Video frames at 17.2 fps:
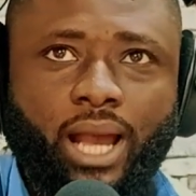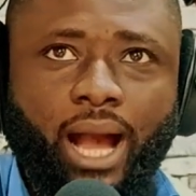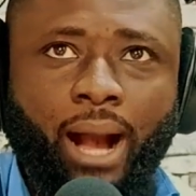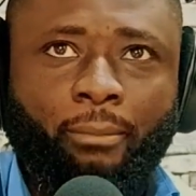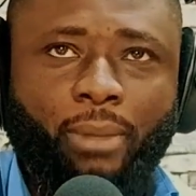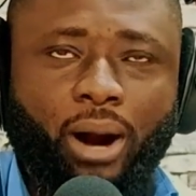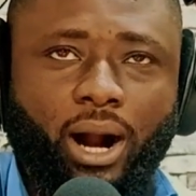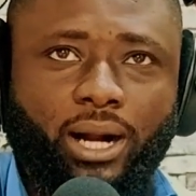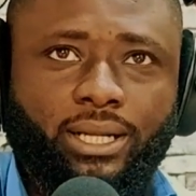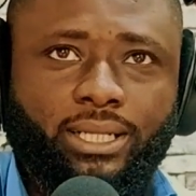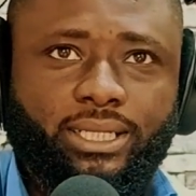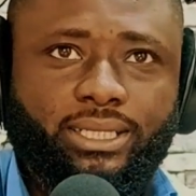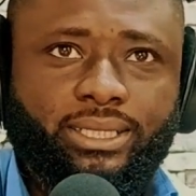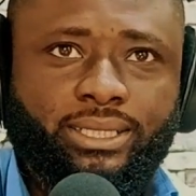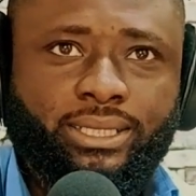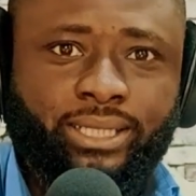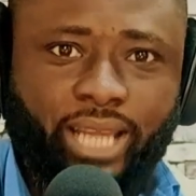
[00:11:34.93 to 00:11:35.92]
among
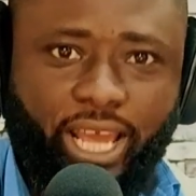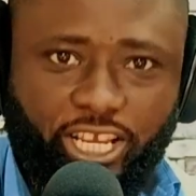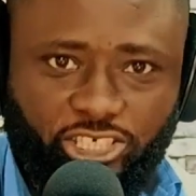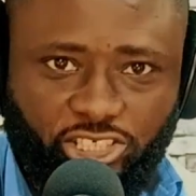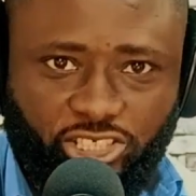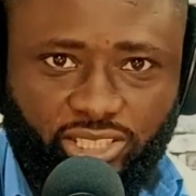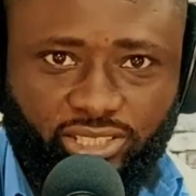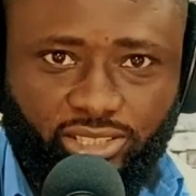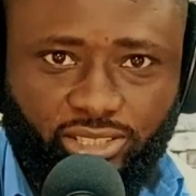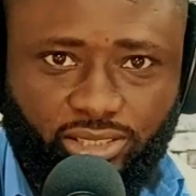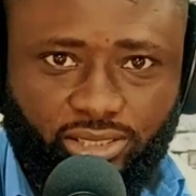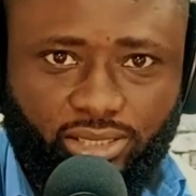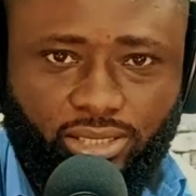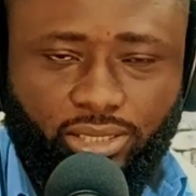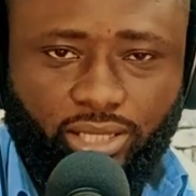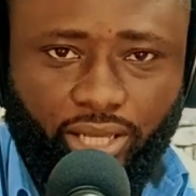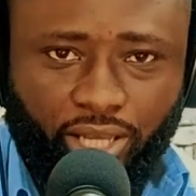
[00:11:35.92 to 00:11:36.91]
nations
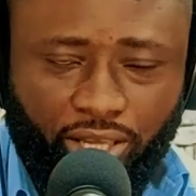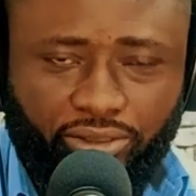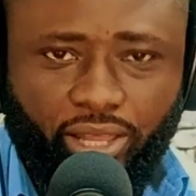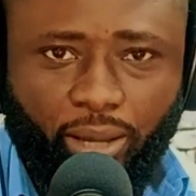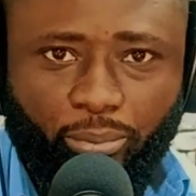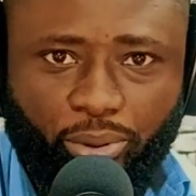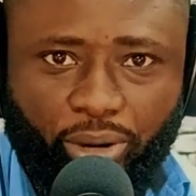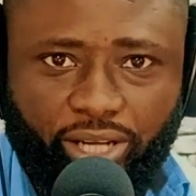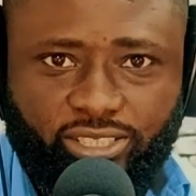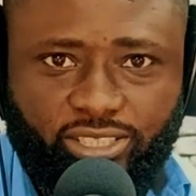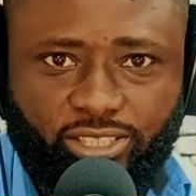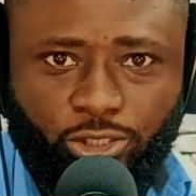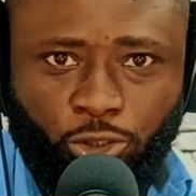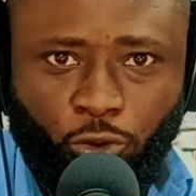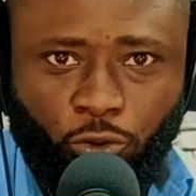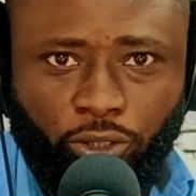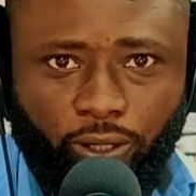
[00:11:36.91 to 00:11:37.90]
in the BRICS
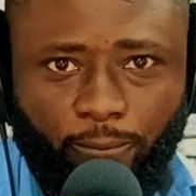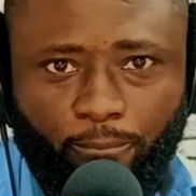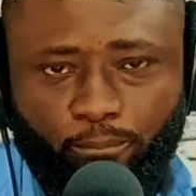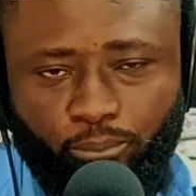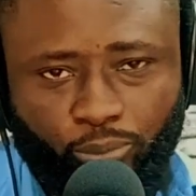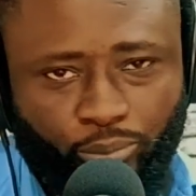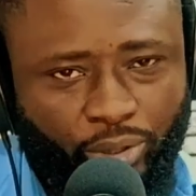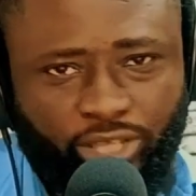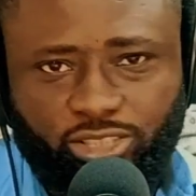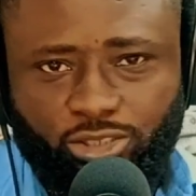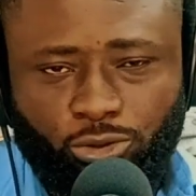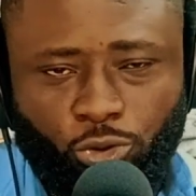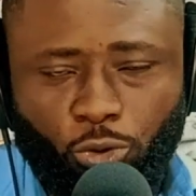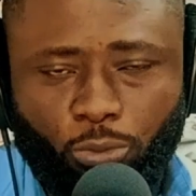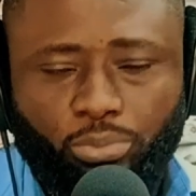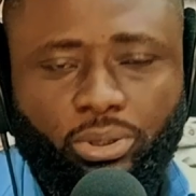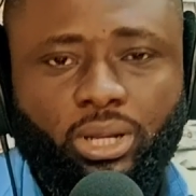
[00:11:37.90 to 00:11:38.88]
Union, BRICS
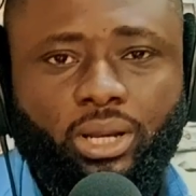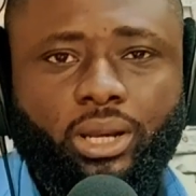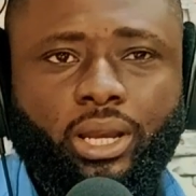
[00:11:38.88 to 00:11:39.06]
group.